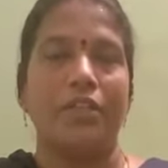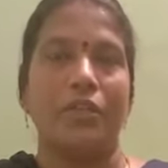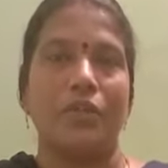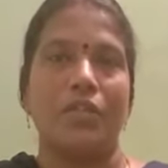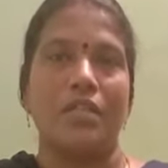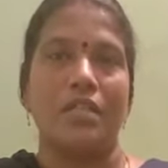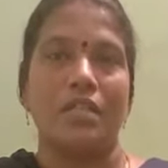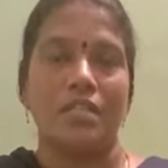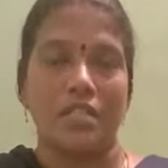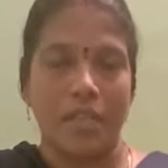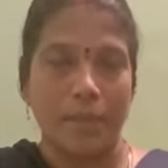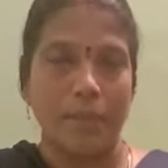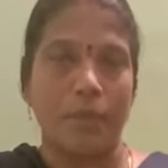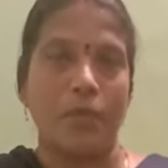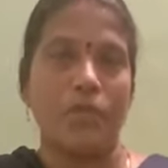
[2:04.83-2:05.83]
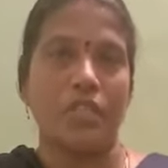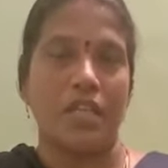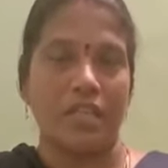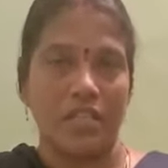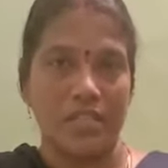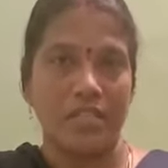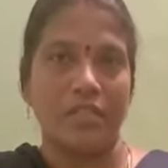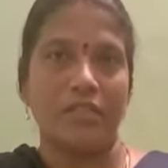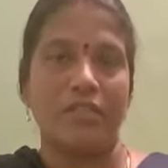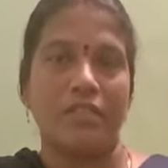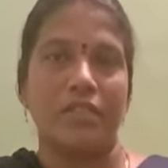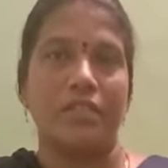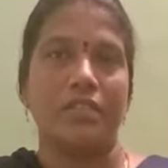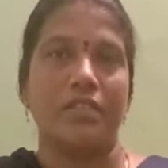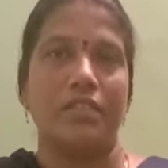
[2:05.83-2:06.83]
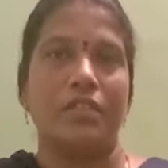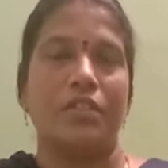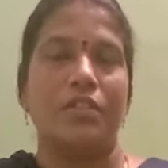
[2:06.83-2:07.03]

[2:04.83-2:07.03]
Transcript: your support and service